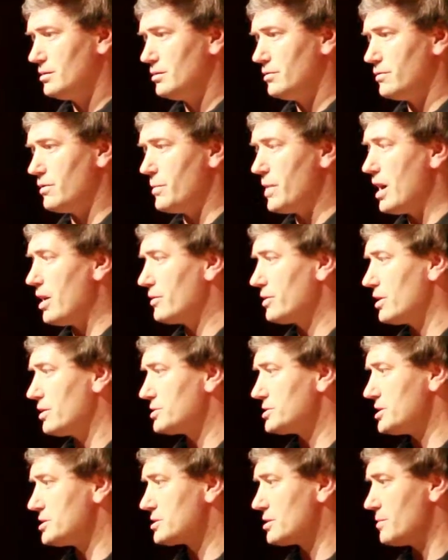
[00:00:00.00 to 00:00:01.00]
from a healthcare
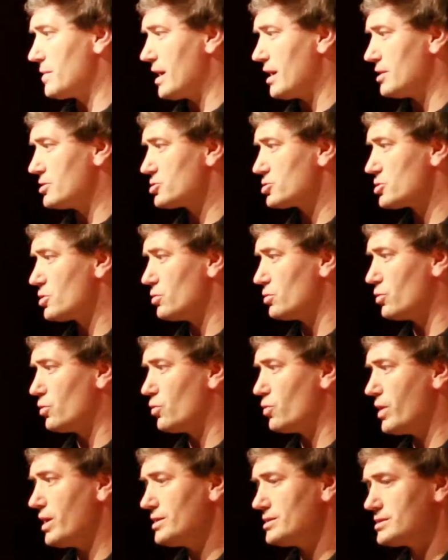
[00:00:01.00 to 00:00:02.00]
system that has shown
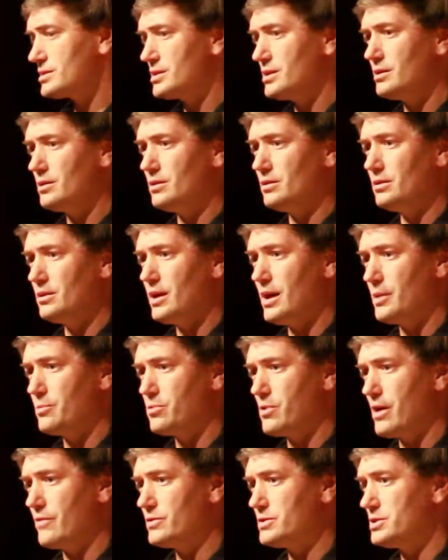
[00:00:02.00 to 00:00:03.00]
great skill at
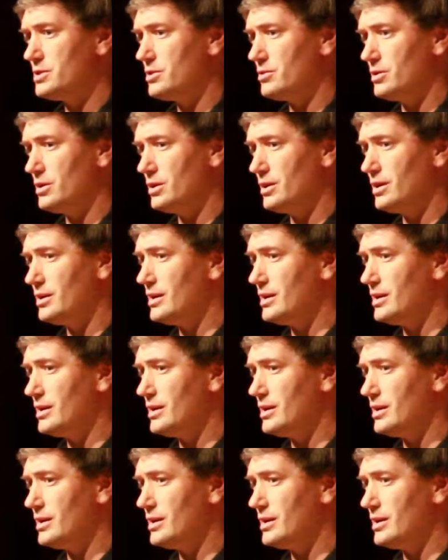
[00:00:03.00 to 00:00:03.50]
profiteering